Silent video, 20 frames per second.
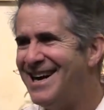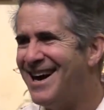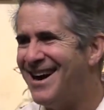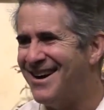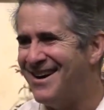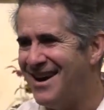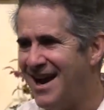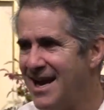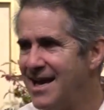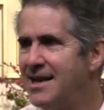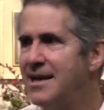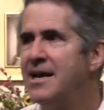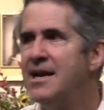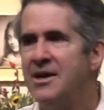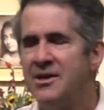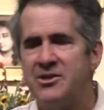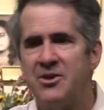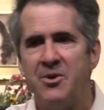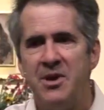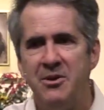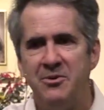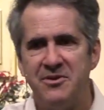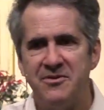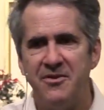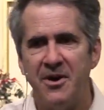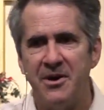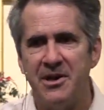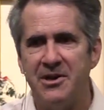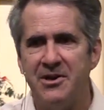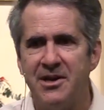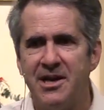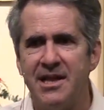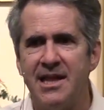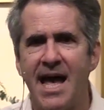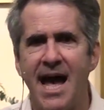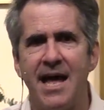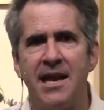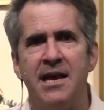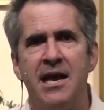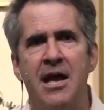all right? So he was very good at
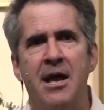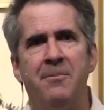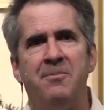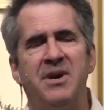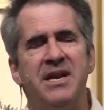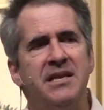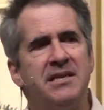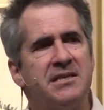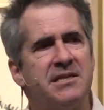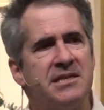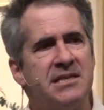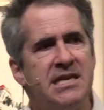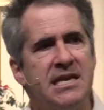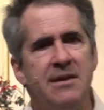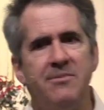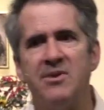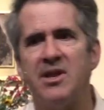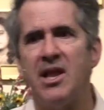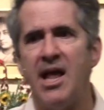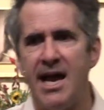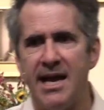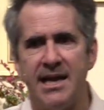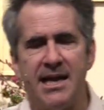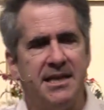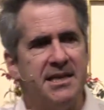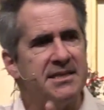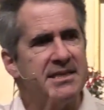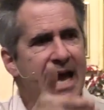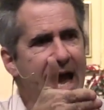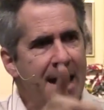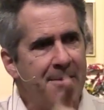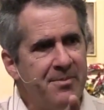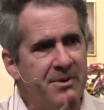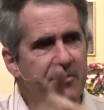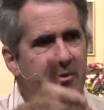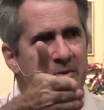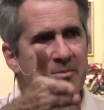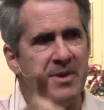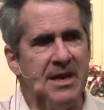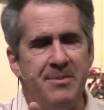that. But it seemed like, and this
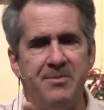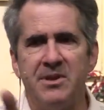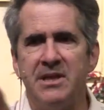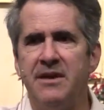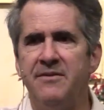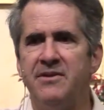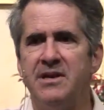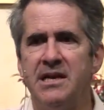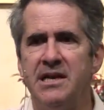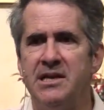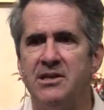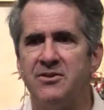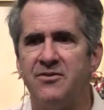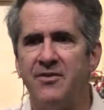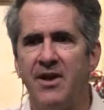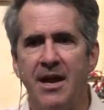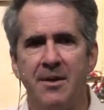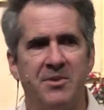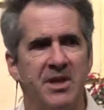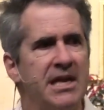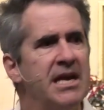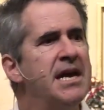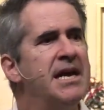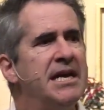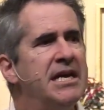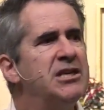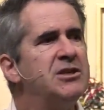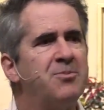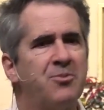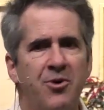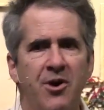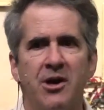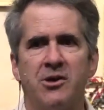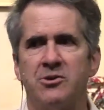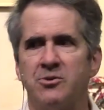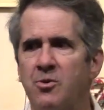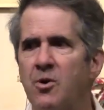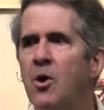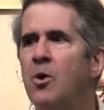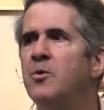happened with people even in his family, his
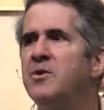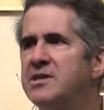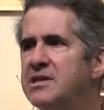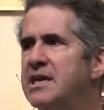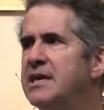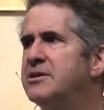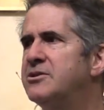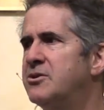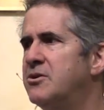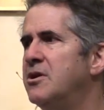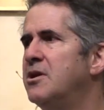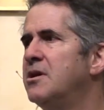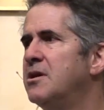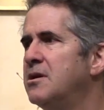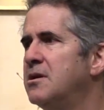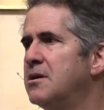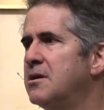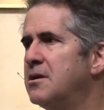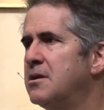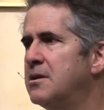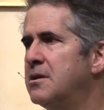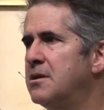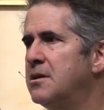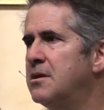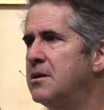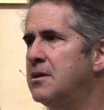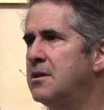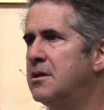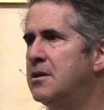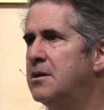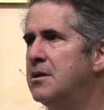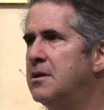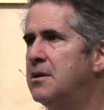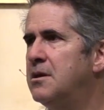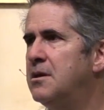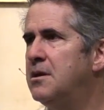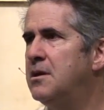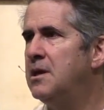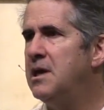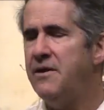prayers were always answered.
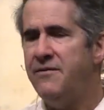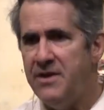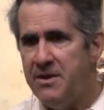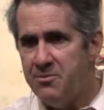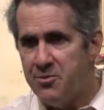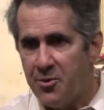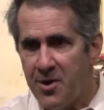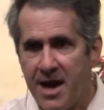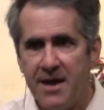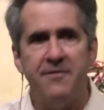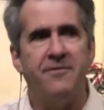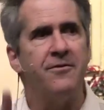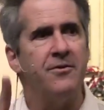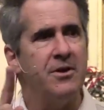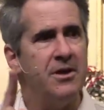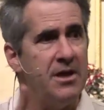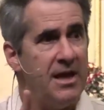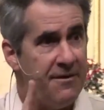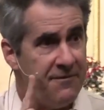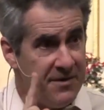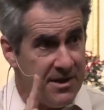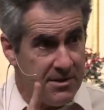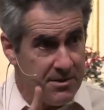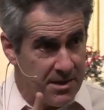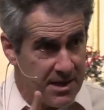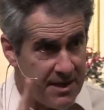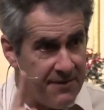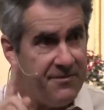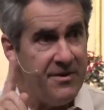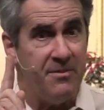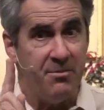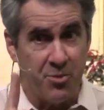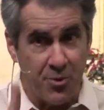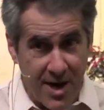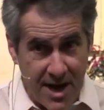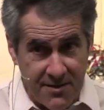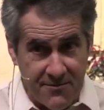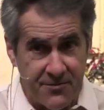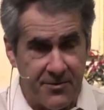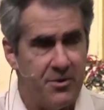If he prayed for you, if he
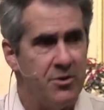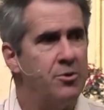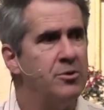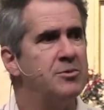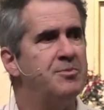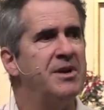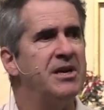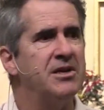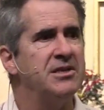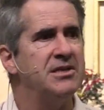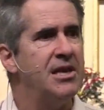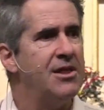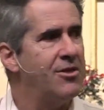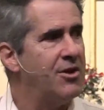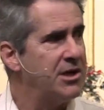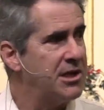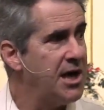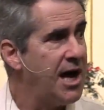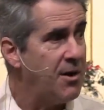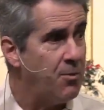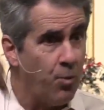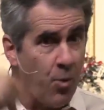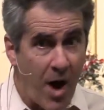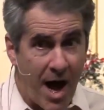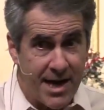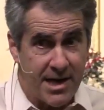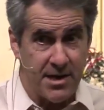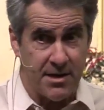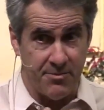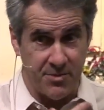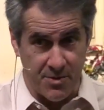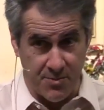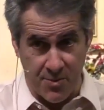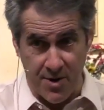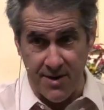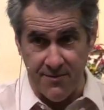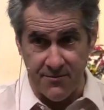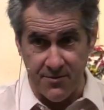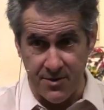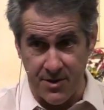prayed for you, it was because he thought God wanted him to
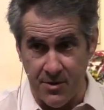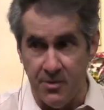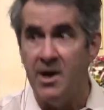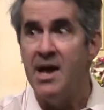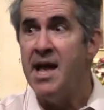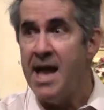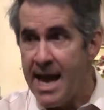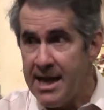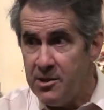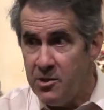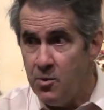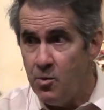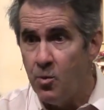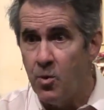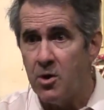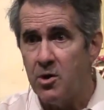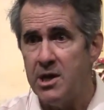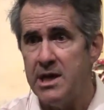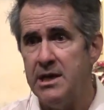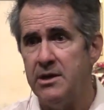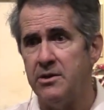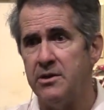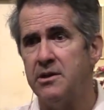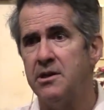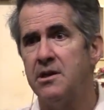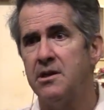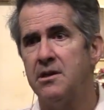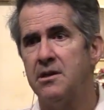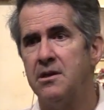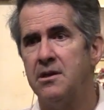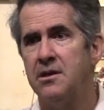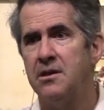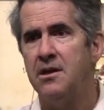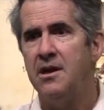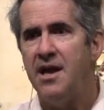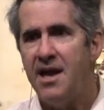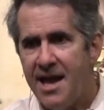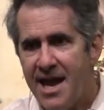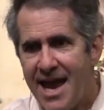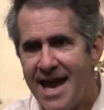pray for you, and you were healed,
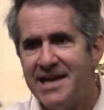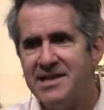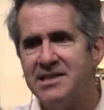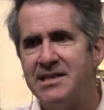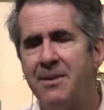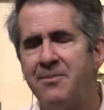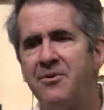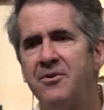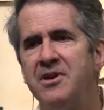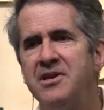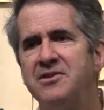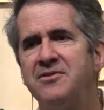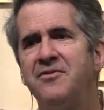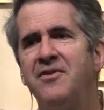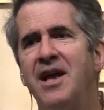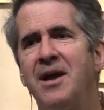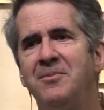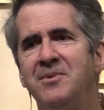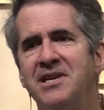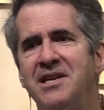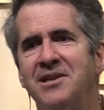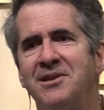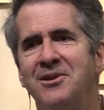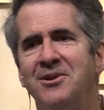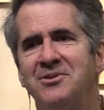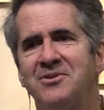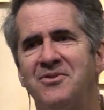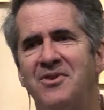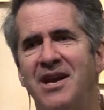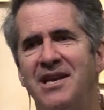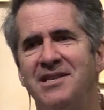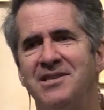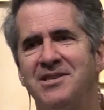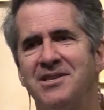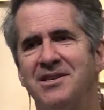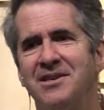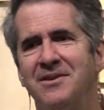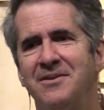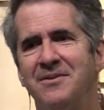except for his family and close friends.